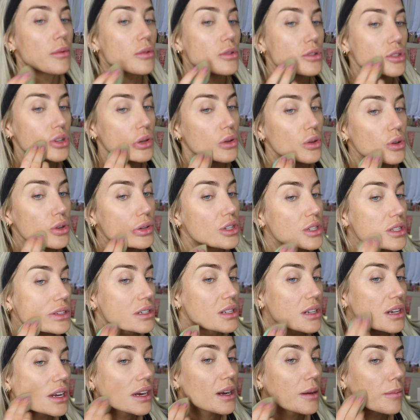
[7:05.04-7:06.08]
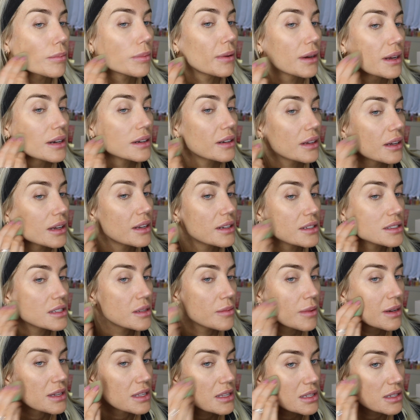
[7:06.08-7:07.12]
will do, just to like blend it
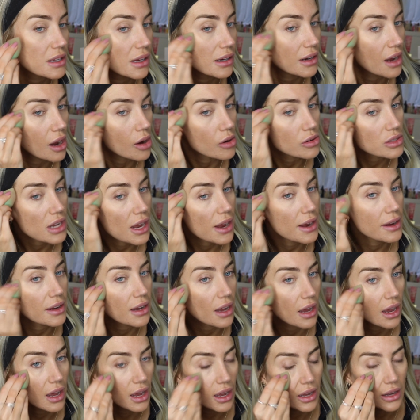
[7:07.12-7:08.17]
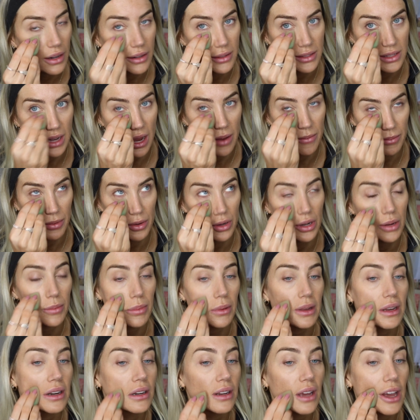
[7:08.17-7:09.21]
into my skin, I'll take a damp beauty
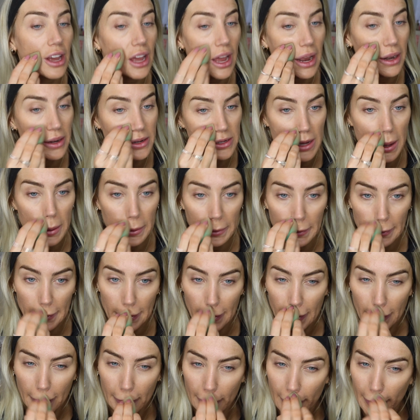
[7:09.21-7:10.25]
blender and just